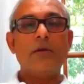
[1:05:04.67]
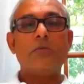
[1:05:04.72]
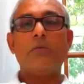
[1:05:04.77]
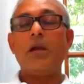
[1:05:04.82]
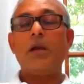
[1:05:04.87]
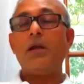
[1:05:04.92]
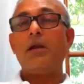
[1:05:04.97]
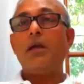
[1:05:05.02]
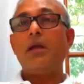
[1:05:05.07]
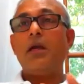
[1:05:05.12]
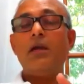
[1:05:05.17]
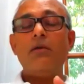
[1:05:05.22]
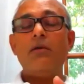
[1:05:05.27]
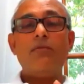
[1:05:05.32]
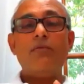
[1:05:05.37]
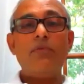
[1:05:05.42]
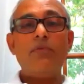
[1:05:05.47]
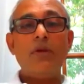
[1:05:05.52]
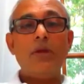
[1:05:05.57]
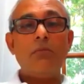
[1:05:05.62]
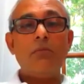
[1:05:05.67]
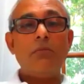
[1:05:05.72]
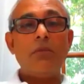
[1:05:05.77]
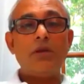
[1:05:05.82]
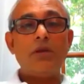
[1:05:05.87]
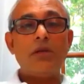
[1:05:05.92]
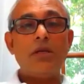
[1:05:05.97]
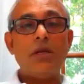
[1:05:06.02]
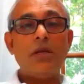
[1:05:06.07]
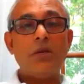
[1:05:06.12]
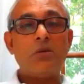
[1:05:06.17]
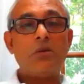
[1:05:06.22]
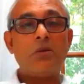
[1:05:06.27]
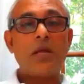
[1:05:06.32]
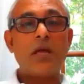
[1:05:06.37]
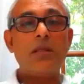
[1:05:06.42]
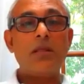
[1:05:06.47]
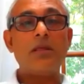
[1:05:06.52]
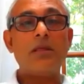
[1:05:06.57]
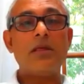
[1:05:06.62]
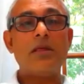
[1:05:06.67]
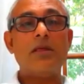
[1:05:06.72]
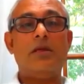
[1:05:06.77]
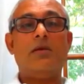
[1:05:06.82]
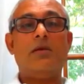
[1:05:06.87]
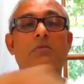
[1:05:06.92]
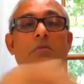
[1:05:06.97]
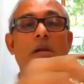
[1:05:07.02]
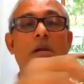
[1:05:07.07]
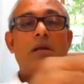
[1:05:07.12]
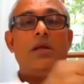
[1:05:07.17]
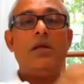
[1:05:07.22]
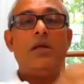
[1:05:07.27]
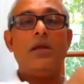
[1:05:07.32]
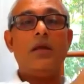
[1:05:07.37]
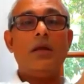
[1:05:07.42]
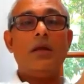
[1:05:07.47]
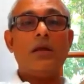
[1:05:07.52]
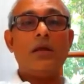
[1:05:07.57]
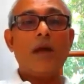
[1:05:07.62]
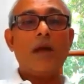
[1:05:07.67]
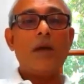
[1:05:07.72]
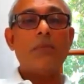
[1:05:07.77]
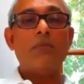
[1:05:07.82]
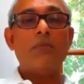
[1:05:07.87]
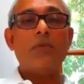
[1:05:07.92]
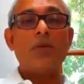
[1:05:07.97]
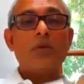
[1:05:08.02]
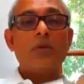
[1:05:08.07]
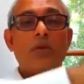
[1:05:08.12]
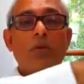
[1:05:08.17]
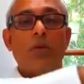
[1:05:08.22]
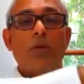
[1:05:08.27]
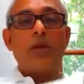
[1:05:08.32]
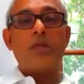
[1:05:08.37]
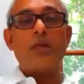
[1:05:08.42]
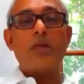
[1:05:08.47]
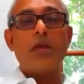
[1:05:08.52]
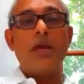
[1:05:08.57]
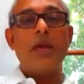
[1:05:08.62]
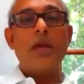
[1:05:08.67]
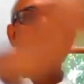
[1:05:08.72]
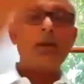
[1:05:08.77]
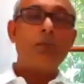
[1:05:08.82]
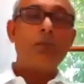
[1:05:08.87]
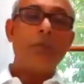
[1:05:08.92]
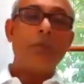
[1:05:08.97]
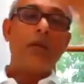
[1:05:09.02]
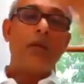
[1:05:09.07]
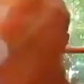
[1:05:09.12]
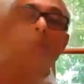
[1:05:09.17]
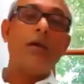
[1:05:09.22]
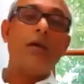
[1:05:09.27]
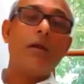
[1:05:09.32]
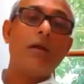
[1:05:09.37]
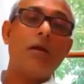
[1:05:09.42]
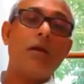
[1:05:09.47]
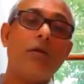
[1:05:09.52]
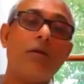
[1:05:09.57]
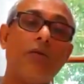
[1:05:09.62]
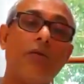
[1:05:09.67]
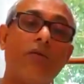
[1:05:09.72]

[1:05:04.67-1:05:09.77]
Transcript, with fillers: But every machine runs, material comes to his gate, material,